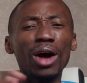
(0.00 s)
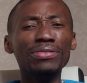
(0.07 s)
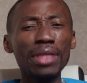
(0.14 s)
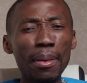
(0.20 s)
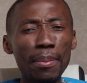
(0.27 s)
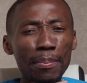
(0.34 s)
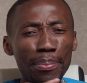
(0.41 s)
of
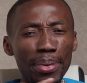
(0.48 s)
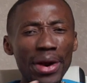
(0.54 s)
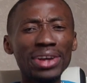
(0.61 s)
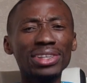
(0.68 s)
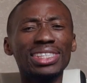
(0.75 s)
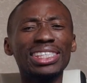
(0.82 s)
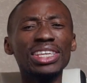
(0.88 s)
the
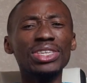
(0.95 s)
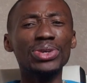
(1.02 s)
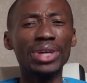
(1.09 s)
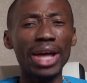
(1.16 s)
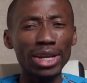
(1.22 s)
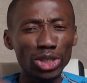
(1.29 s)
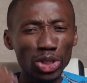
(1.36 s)
best things you
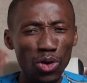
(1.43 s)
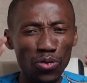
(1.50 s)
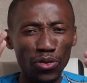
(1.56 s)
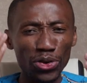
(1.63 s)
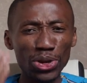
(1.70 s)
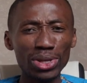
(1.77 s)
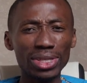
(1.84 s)
can do
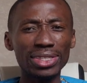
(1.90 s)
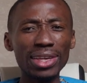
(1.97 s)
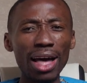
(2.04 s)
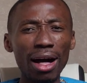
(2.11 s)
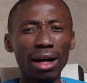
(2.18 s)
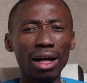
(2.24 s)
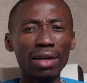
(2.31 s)
for
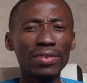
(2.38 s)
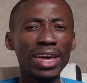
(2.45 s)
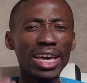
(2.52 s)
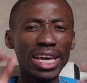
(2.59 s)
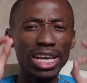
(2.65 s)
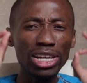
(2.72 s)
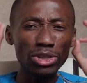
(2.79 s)
yourself
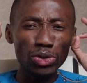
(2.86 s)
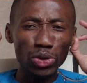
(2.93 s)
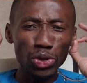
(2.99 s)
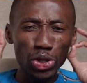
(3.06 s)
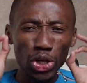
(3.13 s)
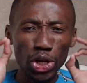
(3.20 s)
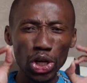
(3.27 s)
is
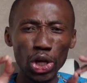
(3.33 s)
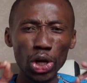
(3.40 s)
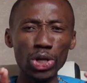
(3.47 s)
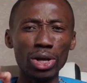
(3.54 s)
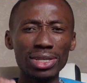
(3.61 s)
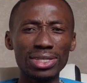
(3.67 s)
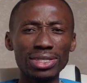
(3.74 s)
to know
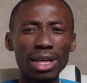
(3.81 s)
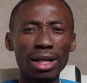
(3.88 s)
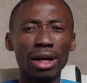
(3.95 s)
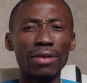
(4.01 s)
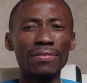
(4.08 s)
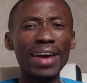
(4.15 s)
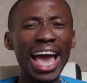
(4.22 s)

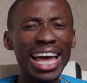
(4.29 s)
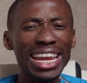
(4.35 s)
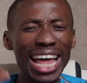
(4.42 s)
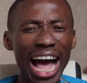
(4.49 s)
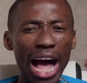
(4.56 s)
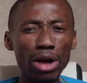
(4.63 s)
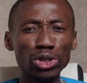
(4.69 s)
yourself and
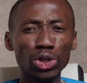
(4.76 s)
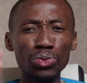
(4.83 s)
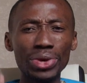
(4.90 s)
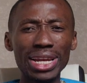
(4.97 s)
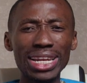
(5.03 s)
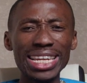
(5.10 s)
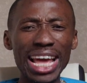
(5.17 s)
how to
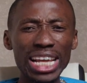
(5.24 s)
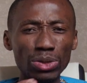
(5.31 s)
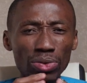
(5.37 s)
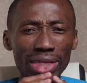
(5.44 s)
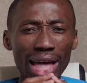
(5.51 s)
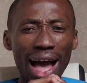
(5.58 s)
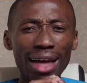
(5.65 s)
relate
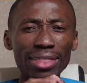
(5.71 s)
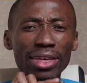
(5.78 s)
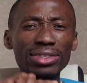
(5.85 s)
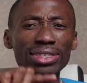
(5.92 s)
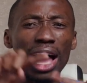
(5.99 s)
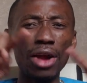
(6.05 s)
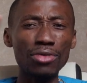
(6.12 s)
with
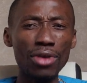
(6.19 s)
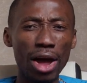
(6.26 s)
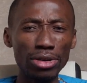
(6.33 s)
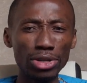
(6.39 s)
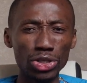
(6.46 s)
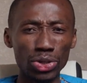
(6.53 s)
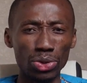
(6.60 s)
others
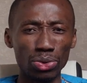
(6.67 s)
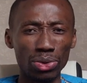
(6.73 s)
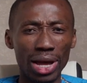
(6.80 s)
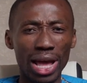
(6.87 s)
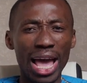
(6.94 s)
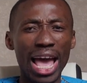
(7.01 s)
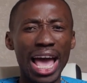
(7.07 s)
around you.
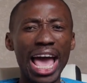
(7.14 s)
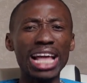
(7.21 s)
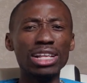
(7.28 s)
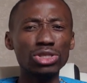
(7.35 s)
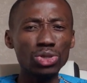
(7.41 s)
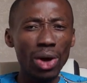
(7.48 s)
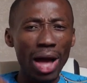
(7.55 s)

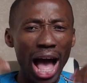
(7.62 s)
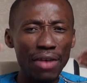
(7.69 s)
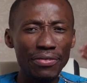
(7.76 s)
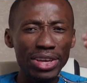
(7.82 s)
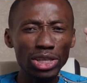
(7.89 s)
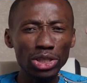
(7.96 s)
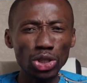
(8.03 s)
And so,
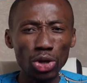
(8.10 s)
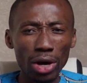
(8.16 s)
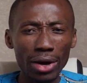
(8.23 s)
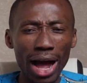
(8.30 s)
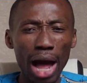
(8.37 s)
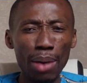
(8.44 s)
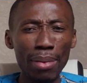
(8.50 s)
having
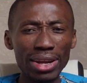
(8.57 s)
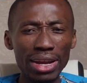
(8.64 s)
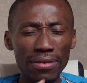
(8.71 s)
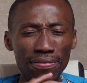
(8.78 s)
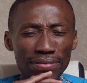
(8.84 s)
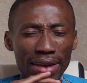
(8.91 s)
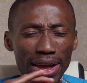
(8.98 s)
talked about
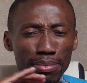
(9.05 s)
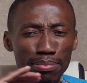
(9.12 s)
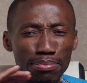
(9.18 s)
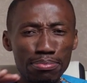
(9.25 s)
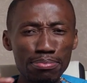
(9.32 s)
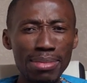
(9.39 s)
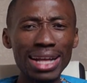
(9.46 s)
the
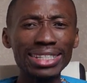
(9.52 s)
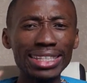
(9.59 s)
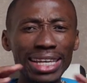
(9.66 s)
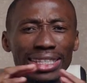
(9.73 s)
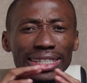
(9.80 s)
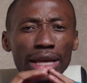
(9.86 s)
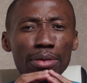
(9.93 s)

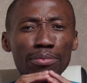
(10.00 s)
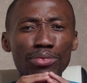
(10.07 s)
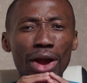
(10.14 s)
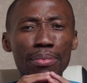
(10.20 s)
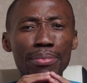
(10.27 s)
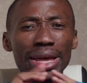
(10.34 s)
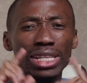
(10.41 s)
phlegmatic
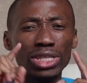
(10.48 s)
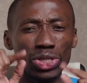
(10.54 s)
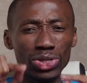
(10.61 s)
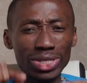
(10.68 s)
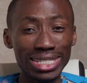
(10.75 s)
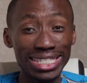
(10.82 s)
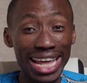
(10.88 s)
temperament
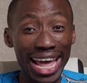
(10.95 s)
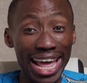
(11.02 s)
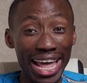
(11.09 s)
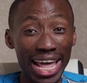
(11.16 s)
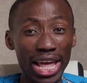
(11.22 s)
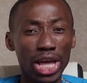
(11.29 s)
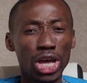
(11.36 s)

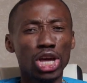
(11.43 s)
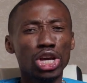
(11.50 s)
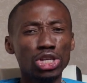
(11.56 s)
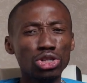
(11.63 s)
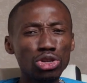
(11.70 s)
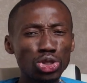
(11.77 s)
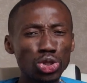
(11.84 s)
today,
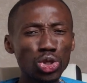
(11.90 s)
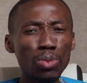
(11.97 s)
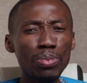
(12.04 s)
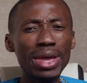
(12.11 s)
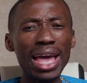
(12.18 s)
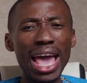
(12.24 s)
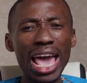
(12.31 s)
you should
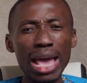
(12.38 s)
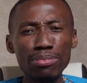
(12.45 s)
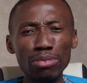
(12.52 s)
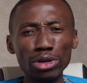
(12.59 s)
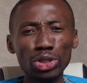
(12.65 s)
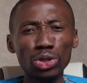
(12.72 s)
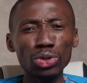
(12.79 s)
be
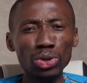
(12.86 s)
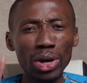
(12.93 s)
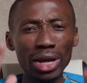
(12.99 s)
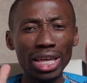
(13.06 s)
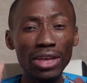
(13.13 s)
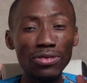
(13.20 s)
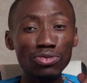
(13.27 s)
able to
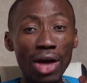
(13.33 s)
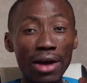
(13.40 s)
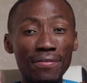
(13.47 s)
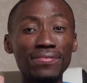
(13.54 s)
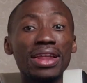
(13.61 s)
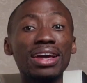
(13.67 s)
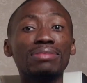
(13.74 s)
know if you are
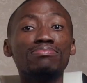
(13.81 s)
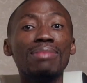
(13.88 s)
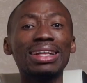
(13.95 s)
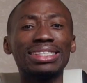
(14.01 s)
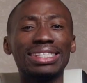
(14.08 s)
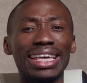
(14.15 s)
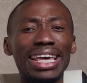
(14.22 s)

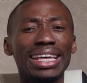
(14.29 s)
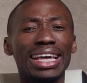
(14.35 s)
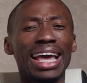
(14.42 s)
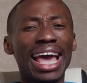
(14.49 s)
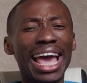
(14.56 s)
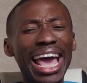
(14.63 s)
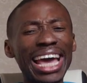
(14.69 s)
phlegmatic
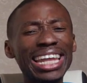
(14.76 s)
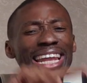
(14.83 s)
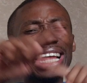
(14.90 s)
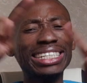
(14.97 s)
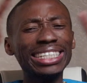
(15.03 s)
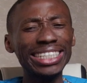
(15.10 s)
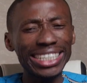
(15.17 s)
and
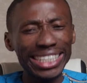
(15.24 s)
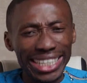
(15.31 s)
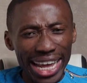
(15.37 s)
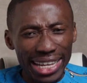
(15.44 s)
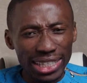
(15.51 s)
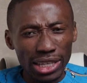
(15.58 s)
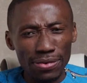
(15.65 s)

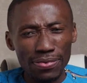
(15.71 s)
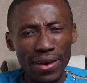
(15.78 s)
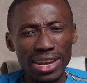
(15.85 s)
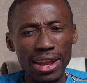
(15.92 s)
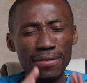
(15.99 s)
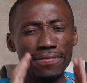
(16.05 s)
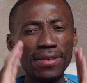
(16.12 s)
identify
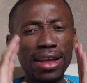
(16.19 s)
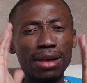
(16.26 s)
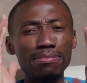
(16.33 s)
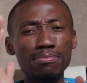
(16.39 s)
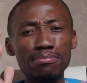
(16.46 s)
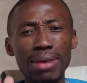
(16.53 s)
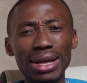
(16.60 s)
the
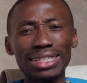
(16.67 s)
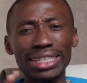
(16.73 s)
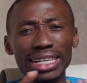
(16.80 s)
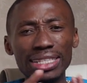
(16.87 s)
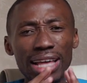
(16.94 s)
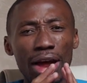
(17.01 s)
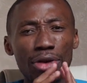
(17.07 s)

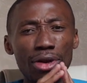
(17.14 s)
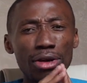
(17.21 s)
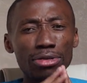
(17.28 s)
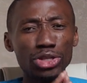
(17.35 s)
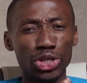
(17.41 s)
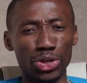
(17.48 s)
phlegmatics around